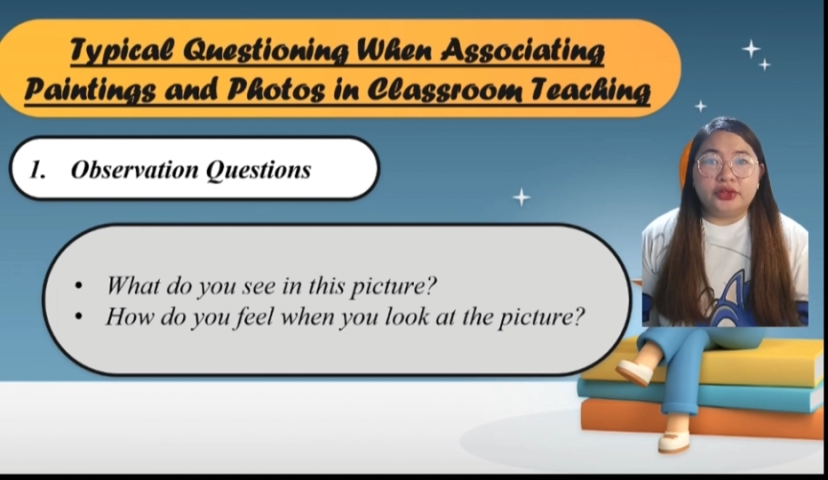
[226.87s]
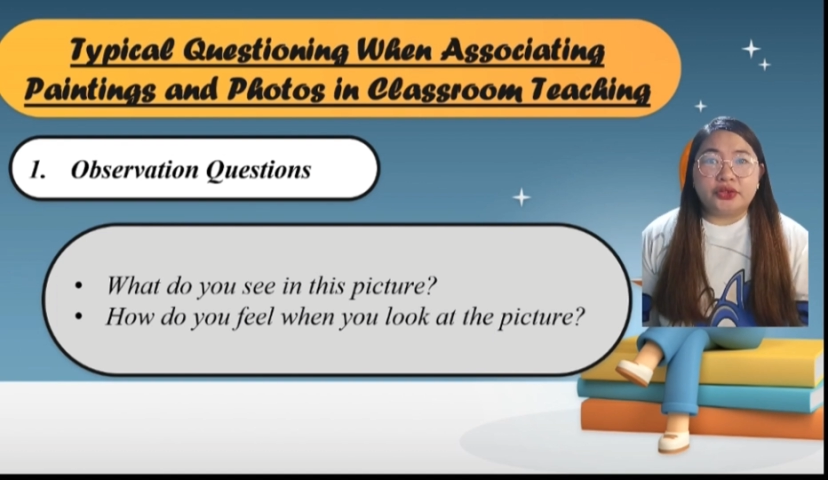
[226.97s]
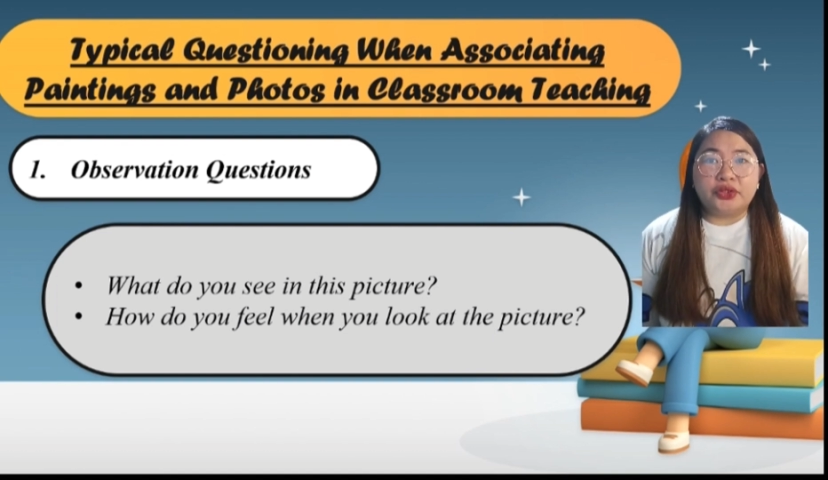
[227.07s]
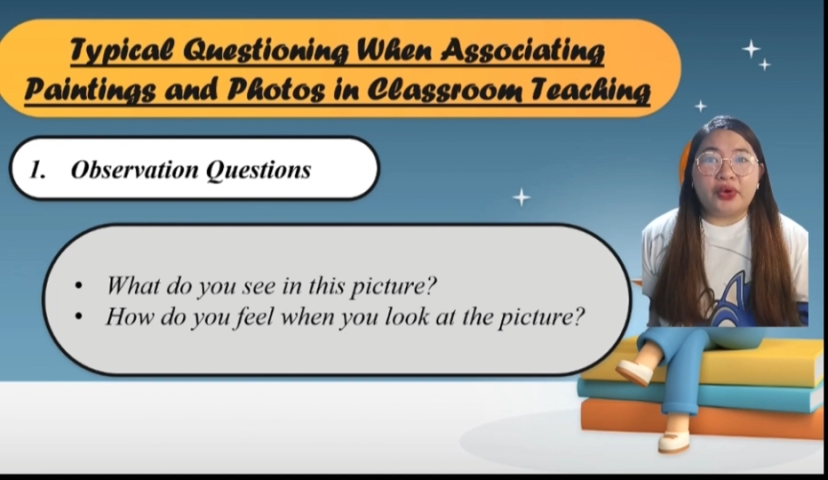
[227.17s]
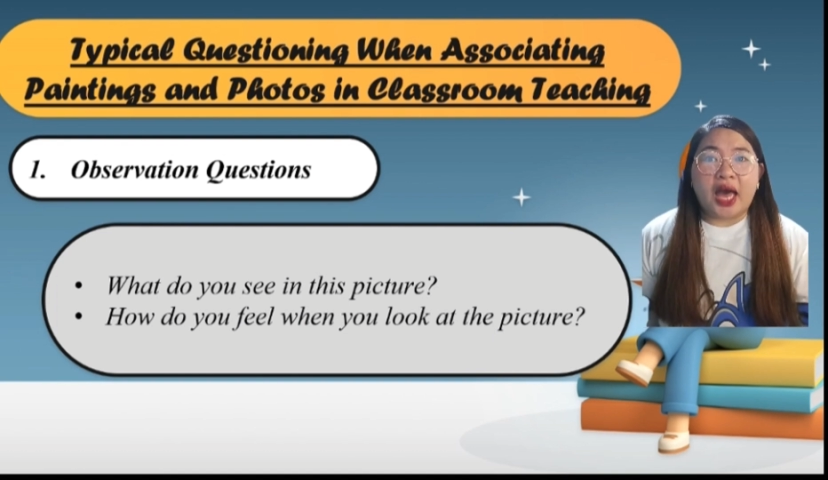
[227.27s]

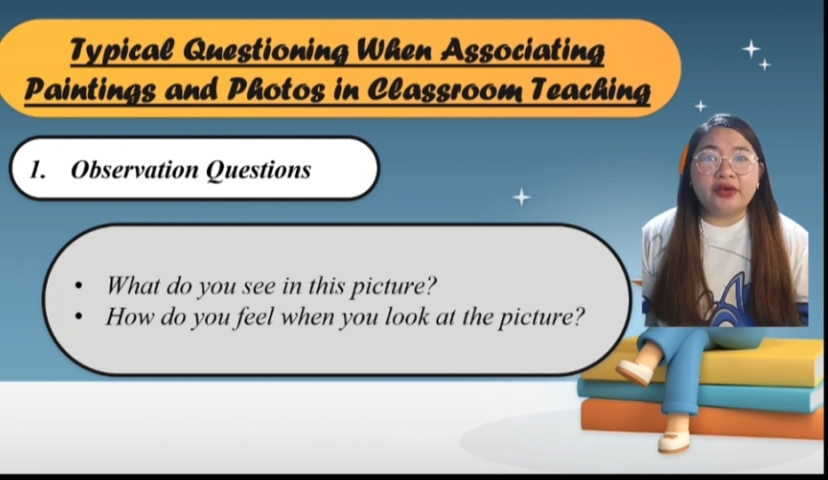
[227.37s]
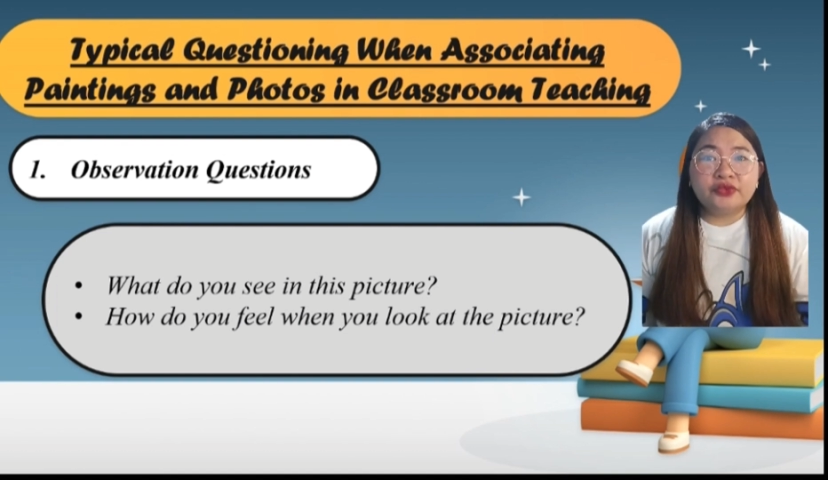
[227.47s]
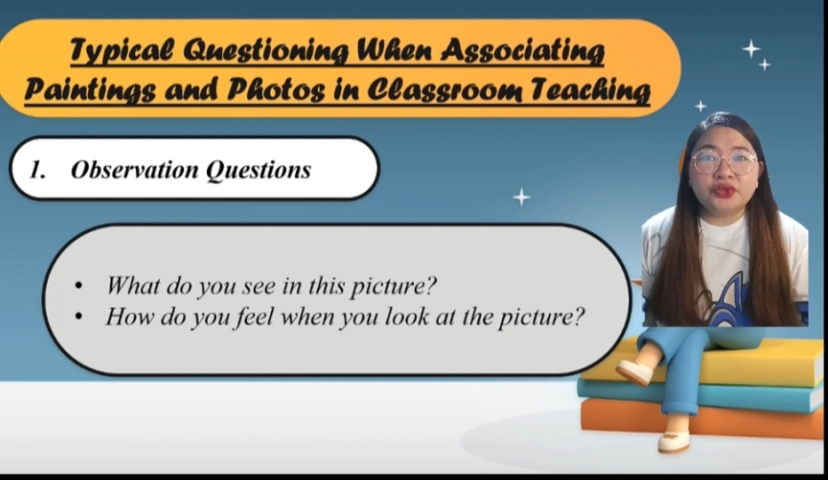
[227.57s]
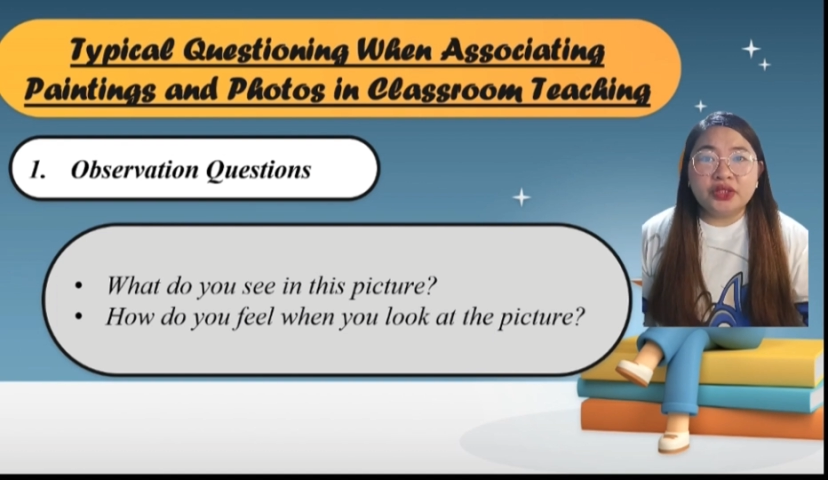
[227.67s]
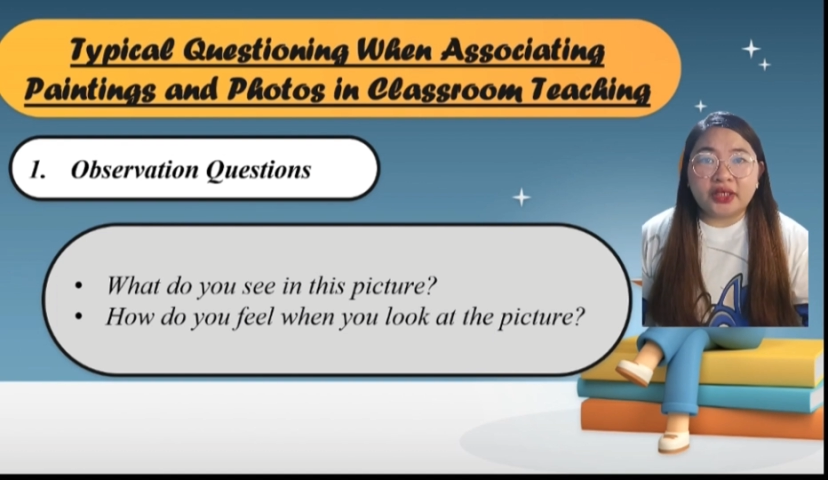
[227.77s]
So you
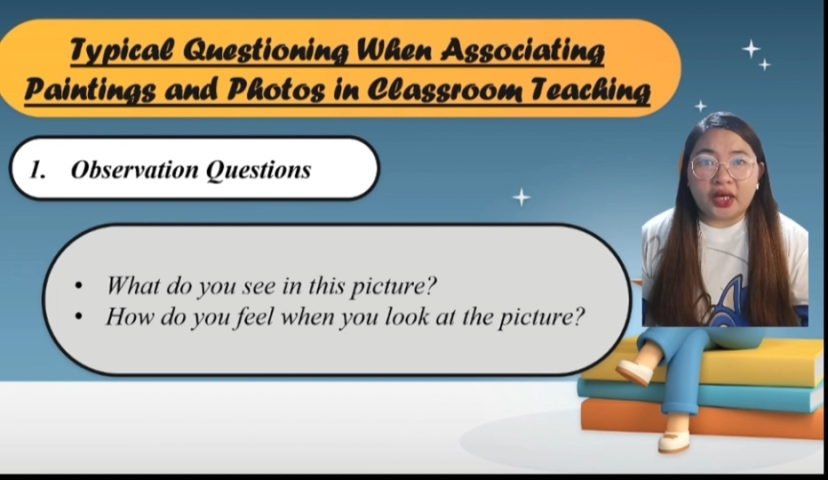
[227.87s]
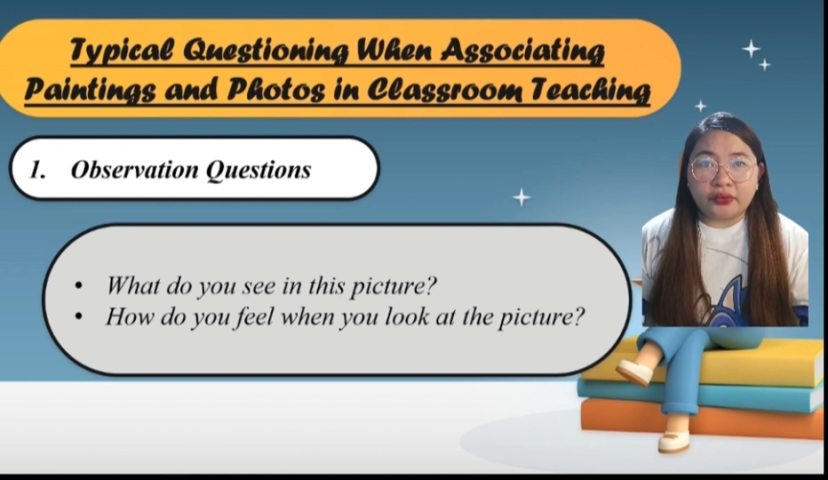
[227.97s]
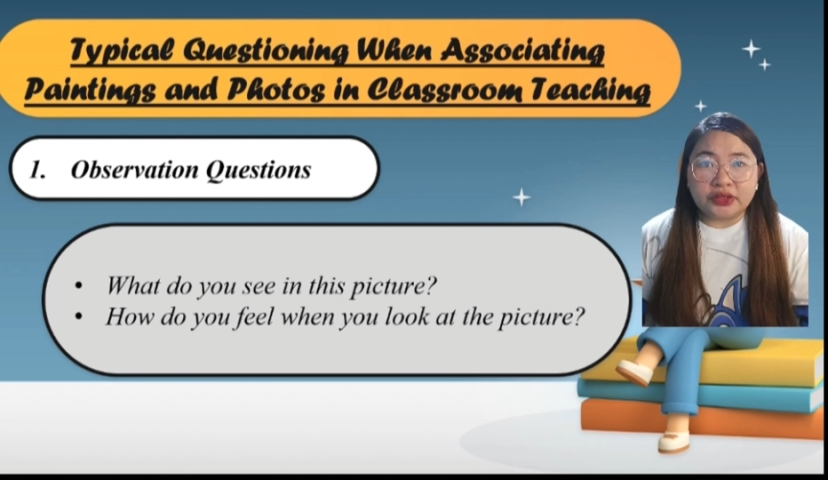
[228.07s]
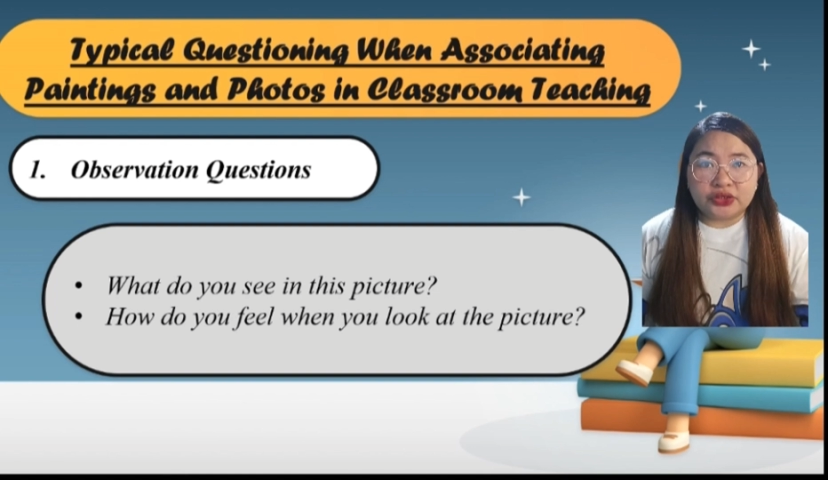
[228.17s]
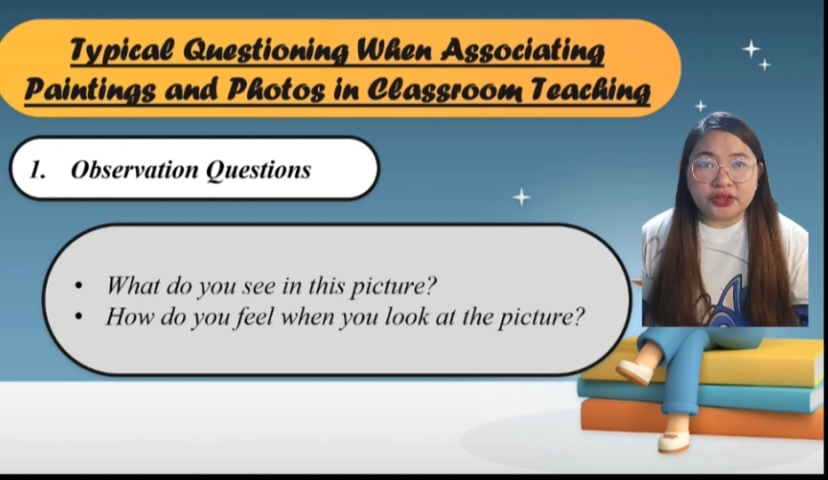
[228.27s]
have to
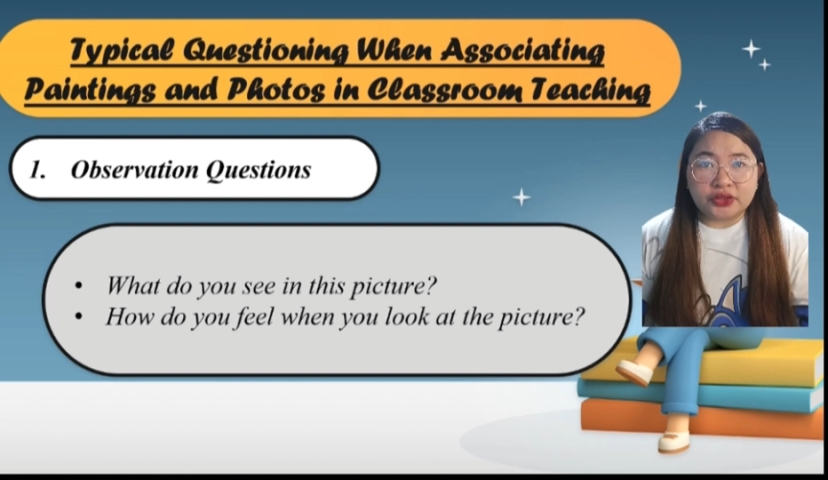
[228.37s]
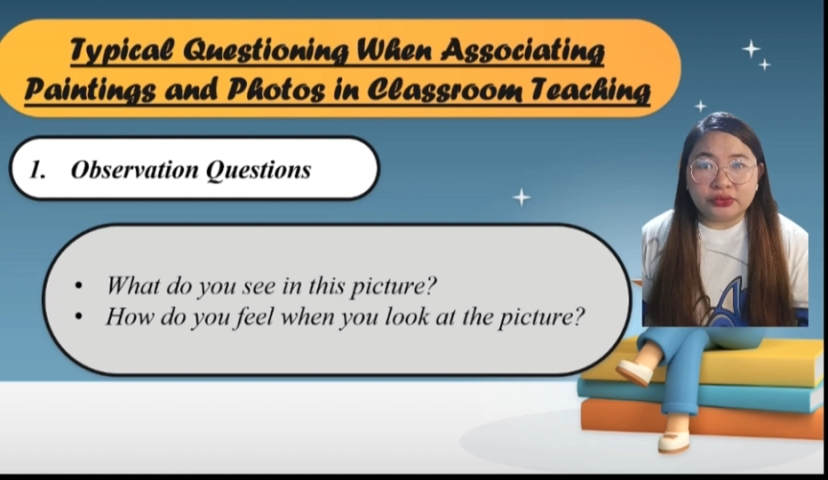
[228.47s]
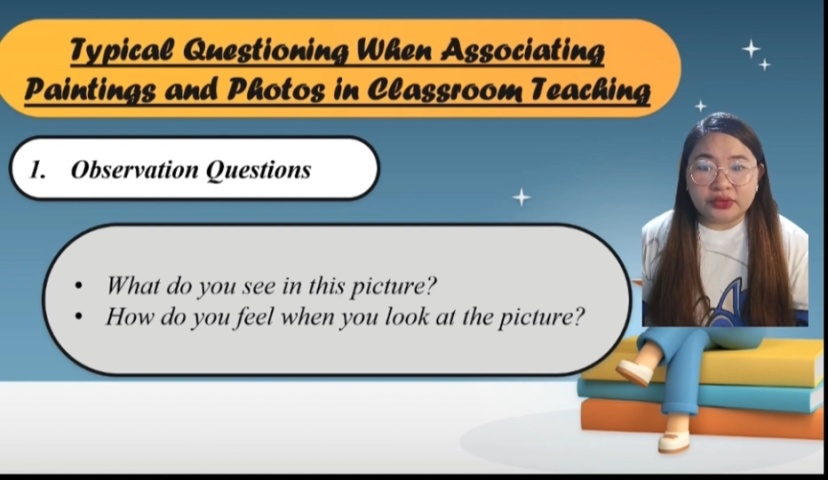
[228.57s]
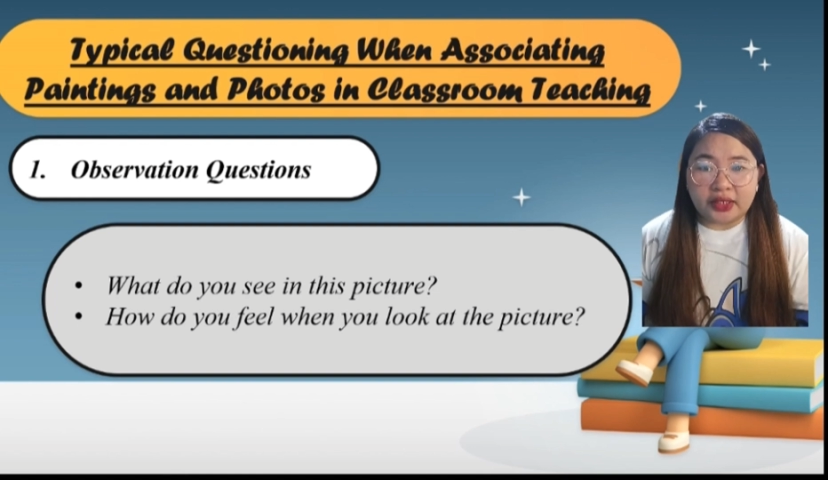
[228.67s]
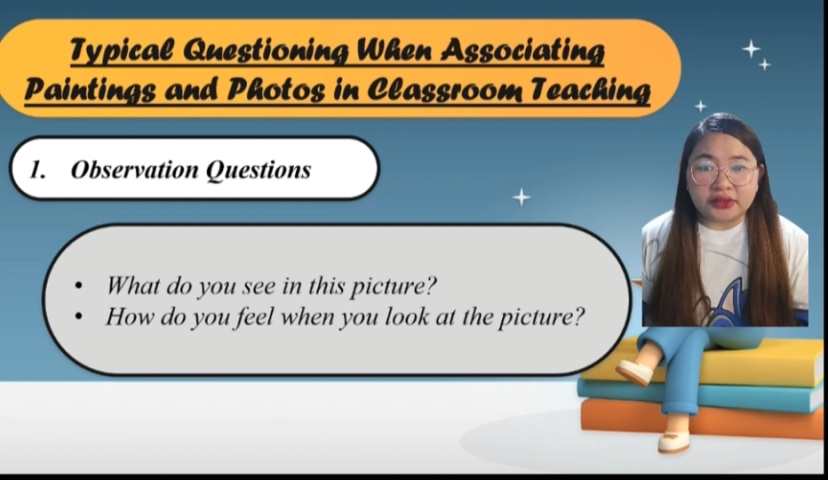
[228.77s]
encourage the
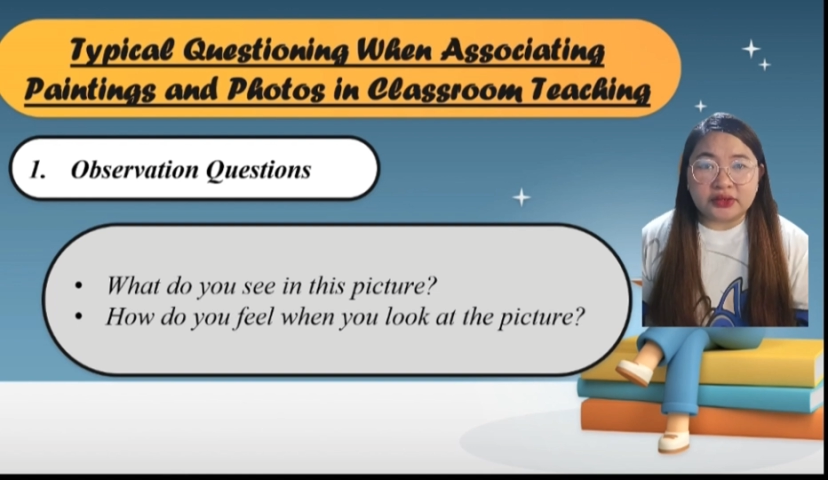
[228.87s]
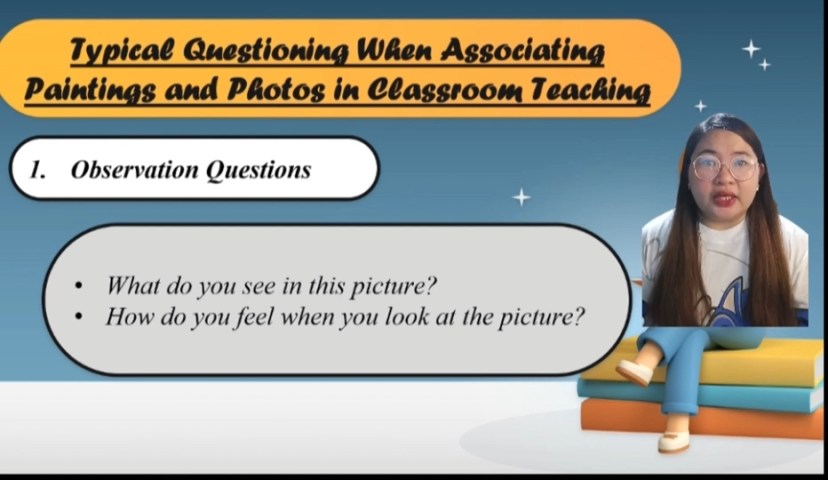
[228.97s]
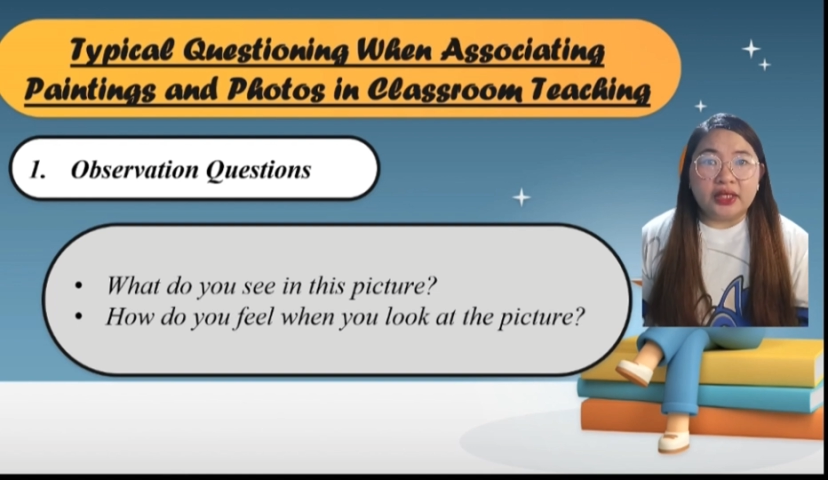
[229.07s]
students